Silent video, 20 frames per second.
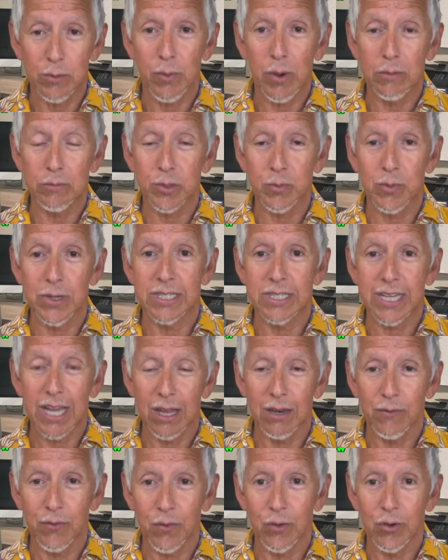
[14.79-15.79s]
Palm Springs,
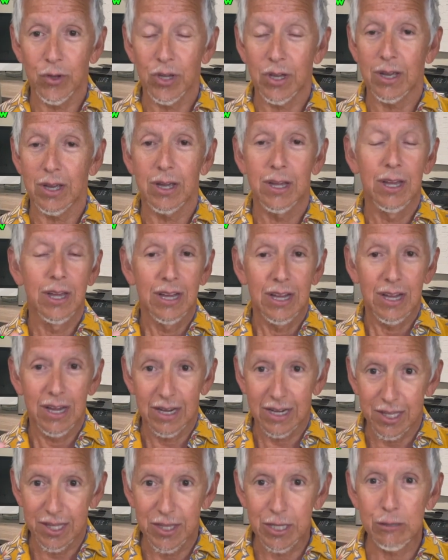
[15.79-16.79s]
California,
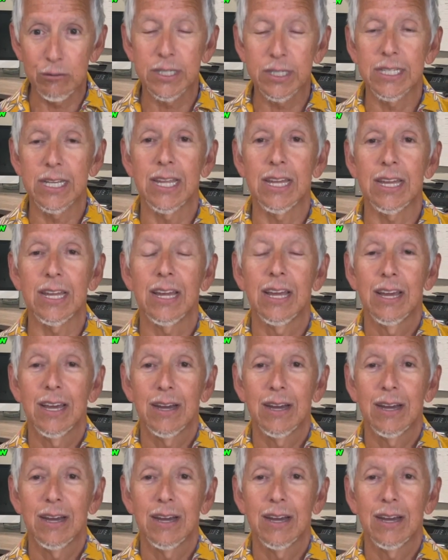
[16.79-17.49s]
Cathedral City,